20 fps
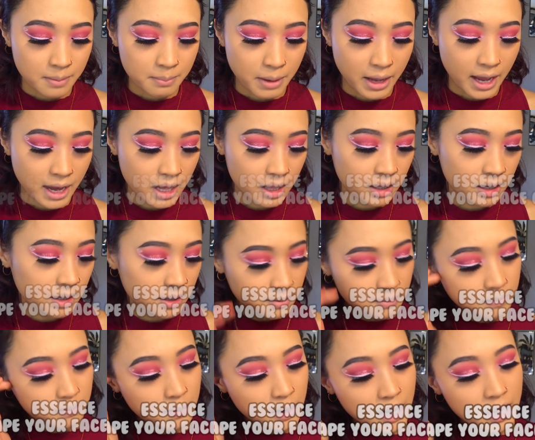palette
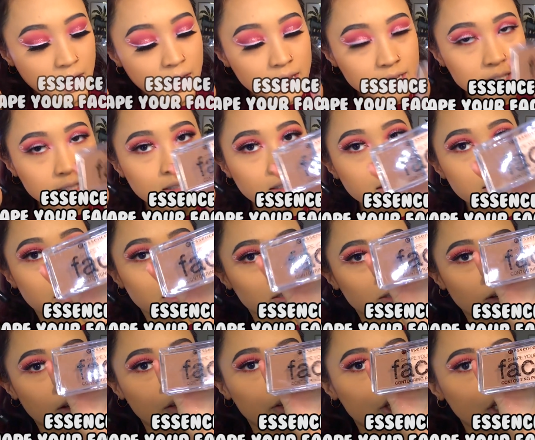by Essence. It's
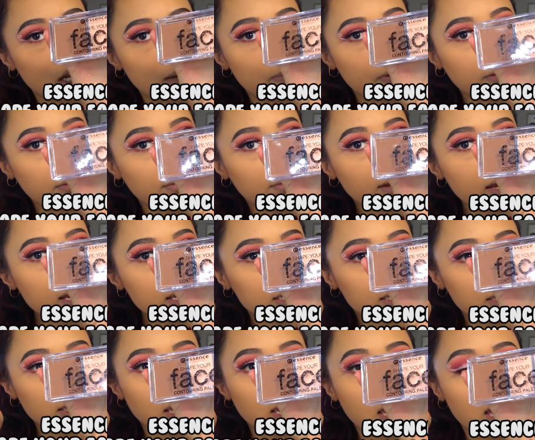called Shape Your
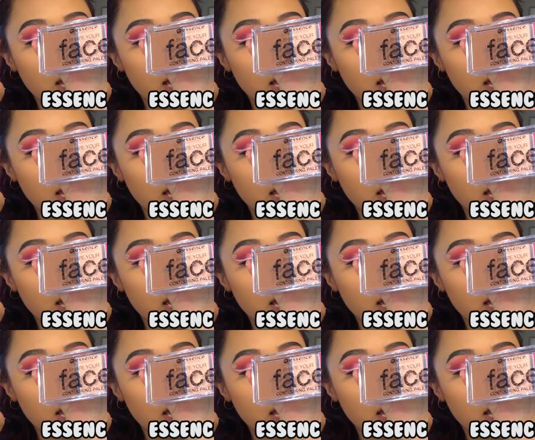Face.